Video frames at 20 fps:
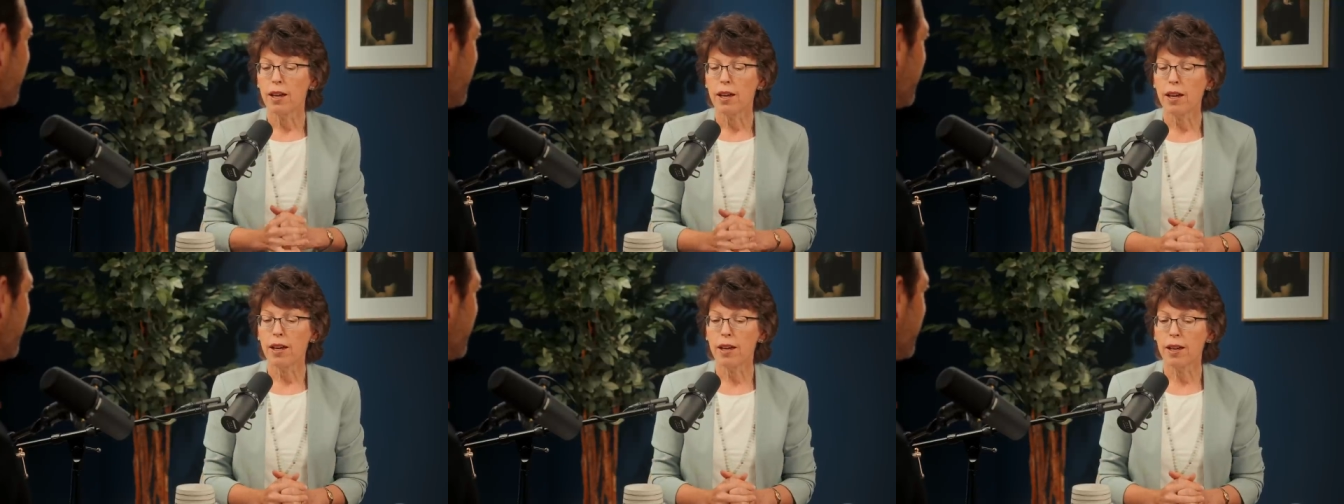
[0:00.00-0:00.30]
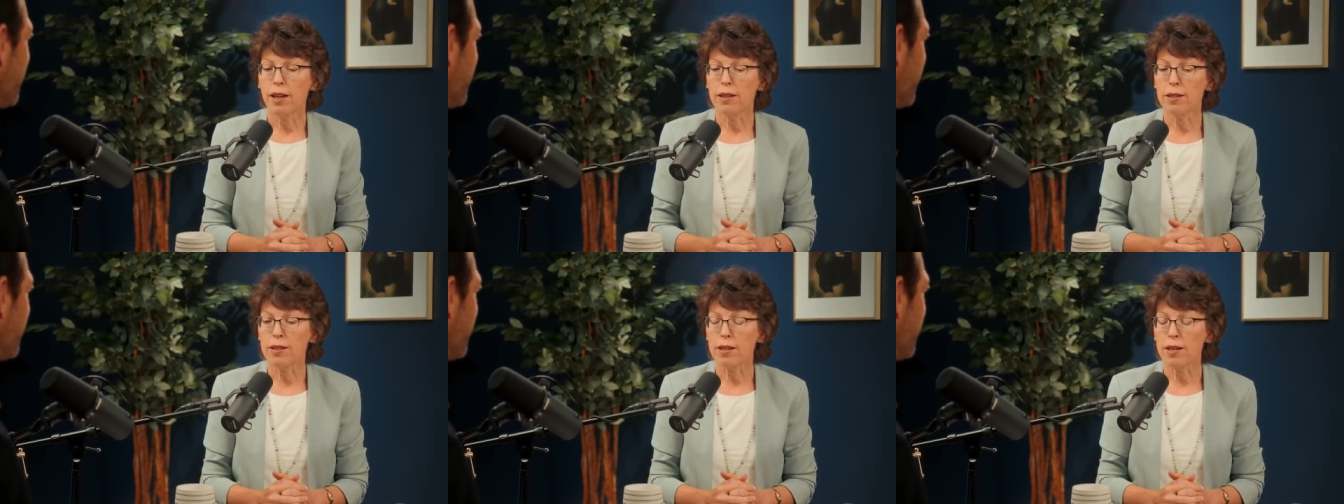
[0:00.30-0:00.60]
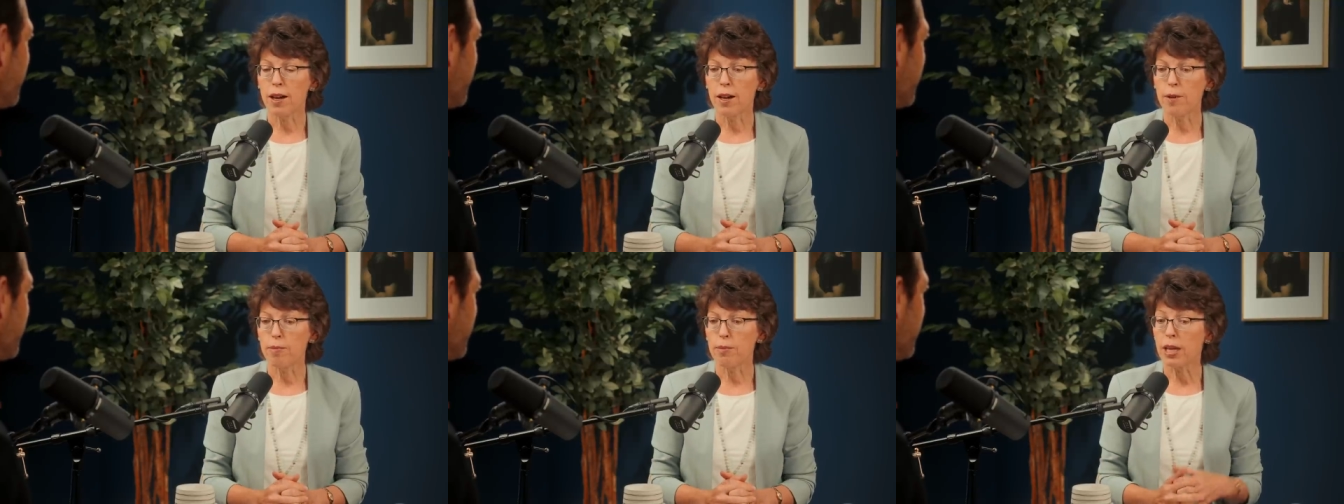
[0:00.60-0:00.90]
and
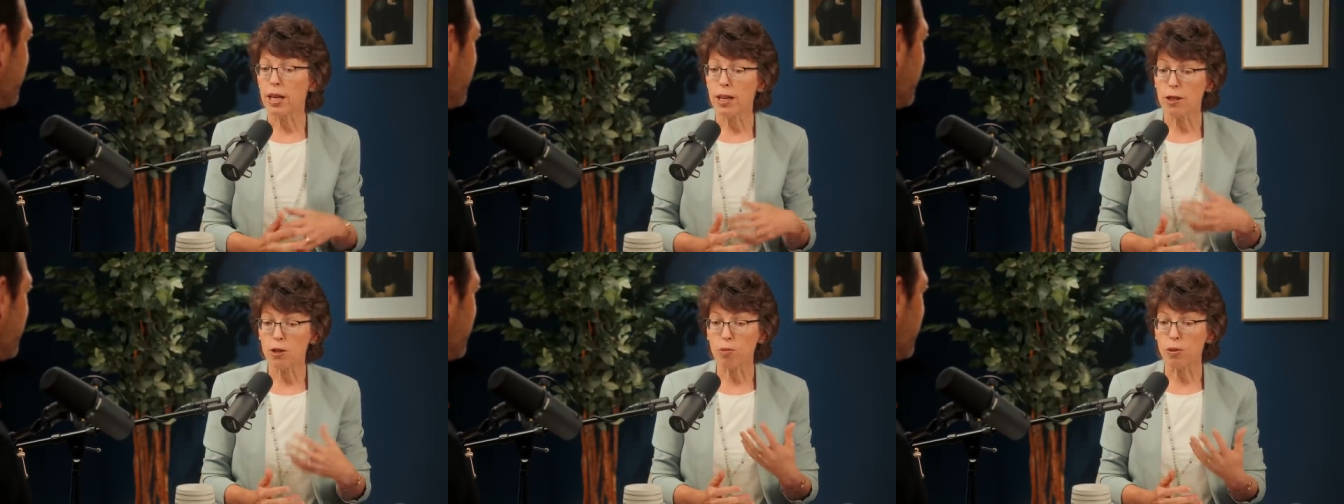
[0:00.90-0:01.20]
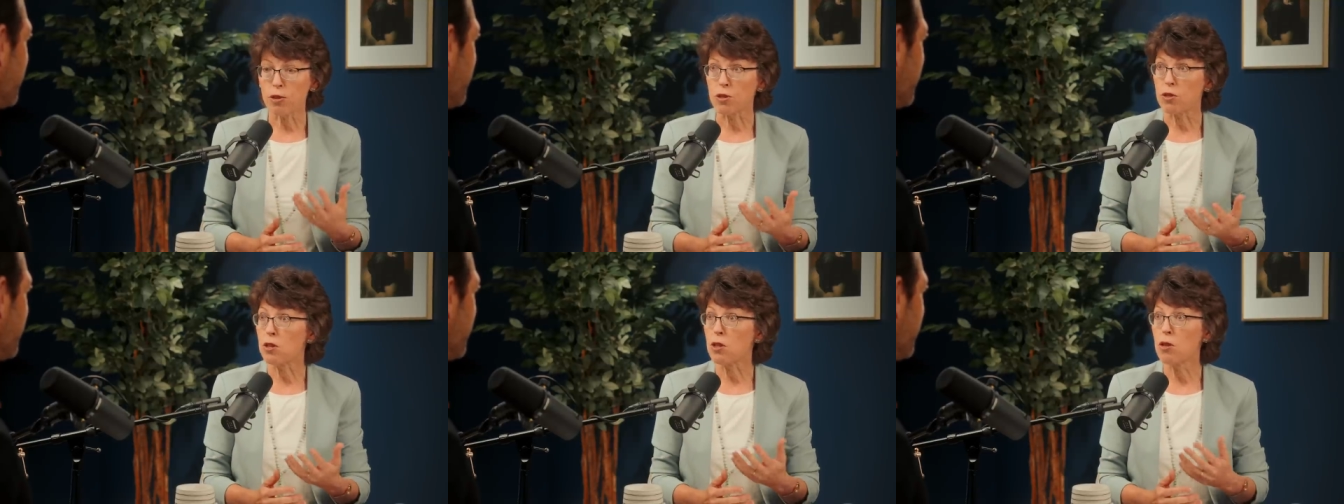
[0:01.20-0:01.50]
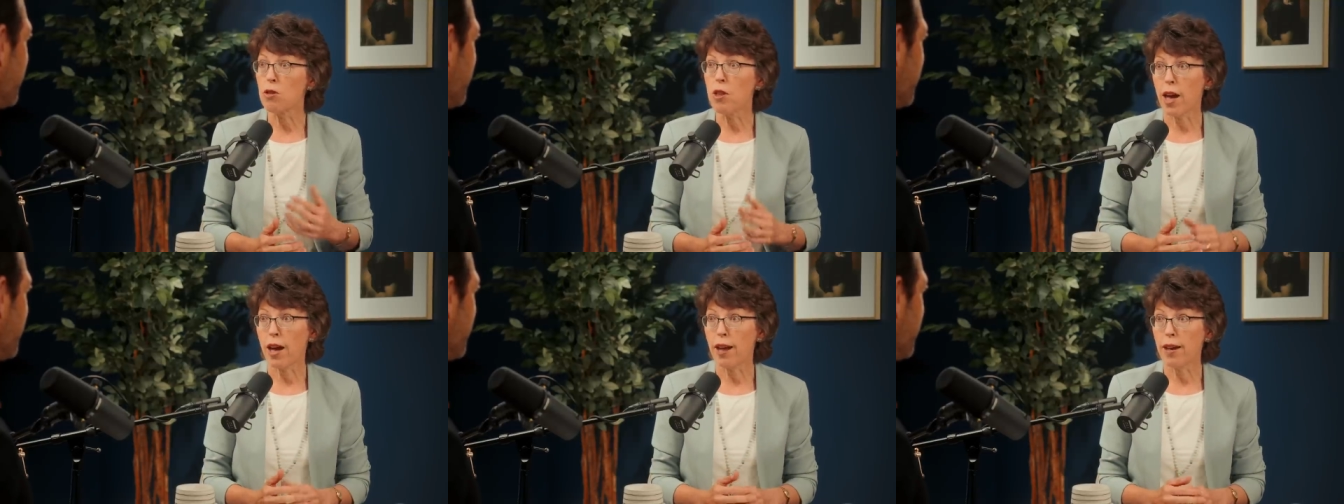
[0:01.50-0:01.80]
um, began to
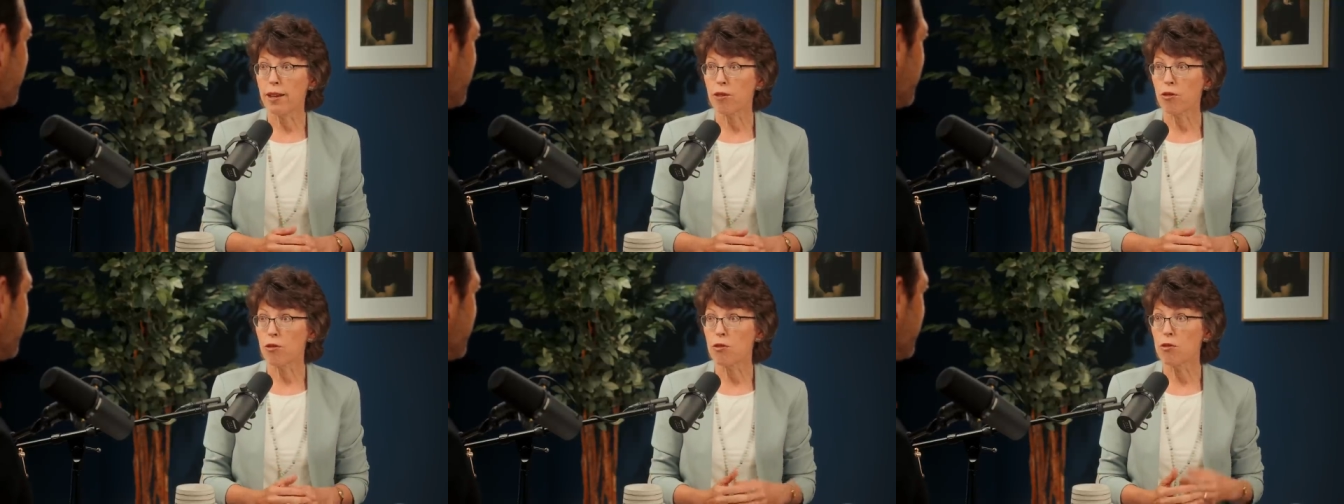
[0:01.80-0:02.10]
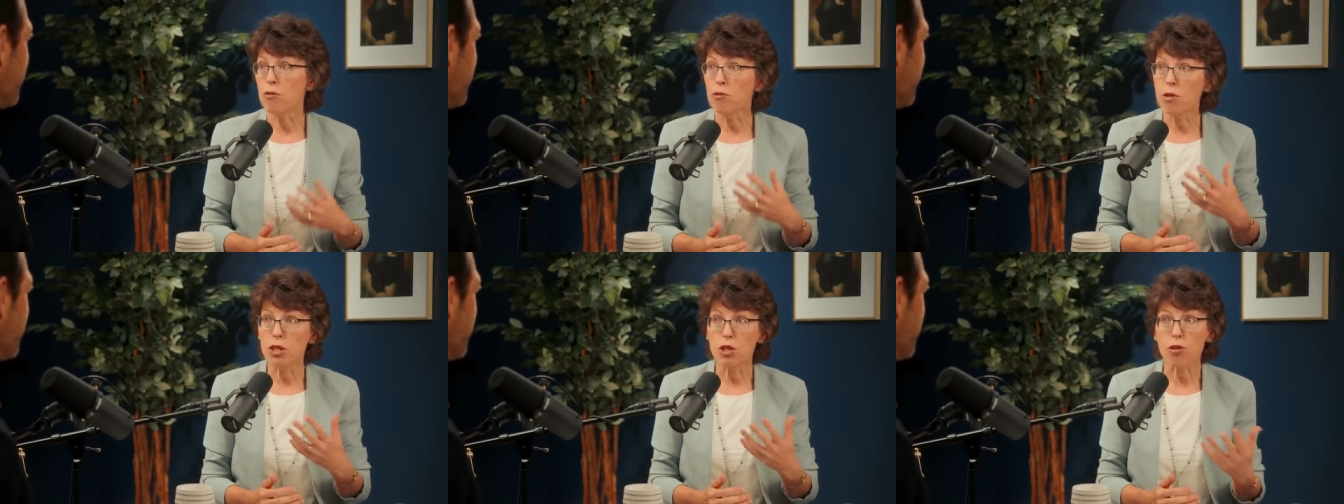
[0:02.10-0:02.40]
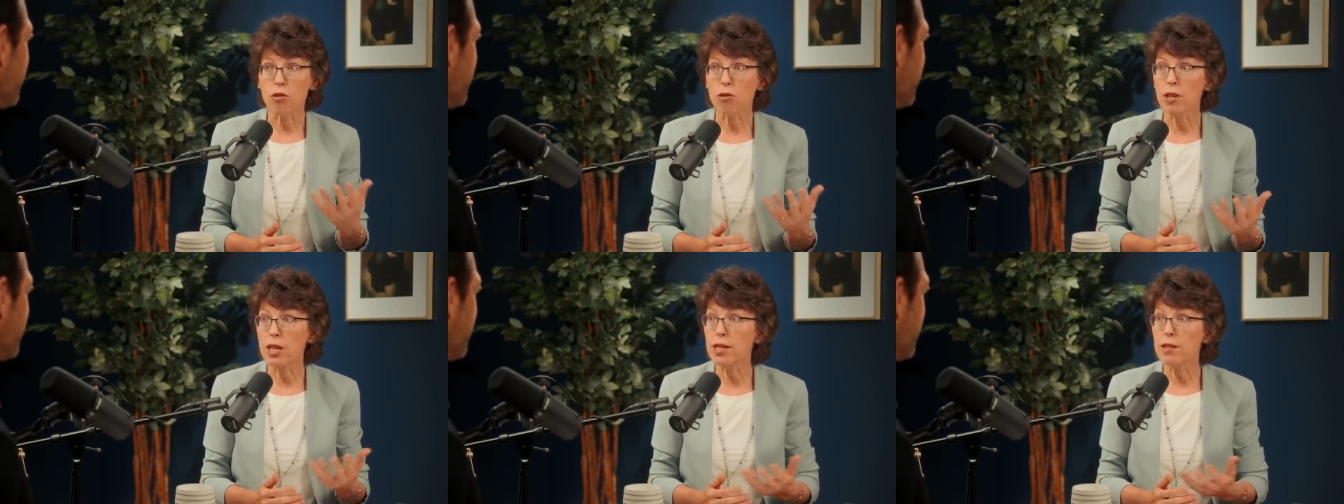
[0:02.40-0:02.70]
pursue that through
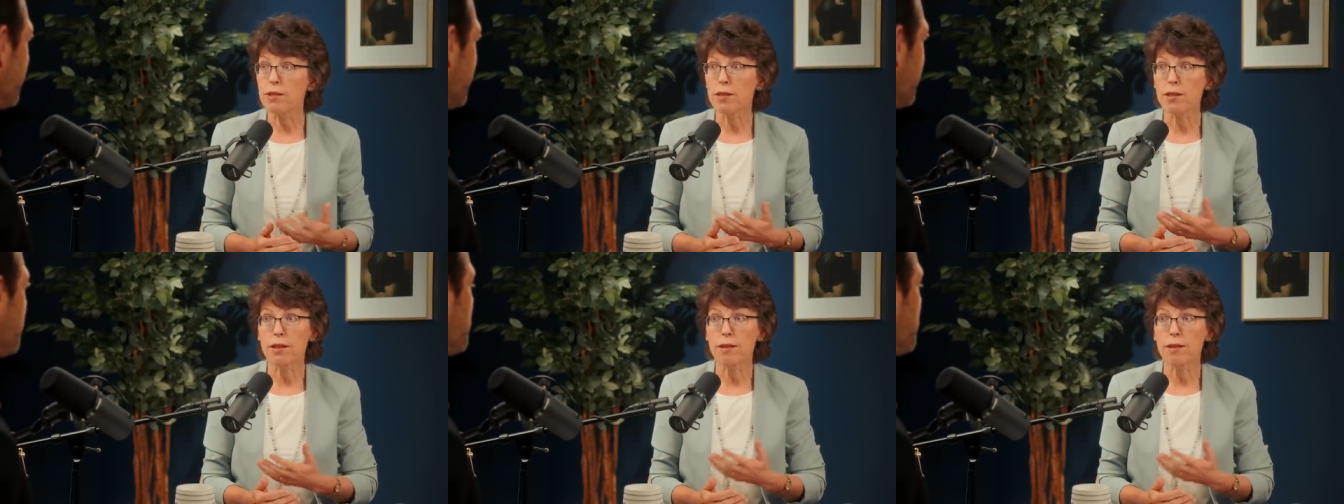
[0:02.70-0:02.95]
retreats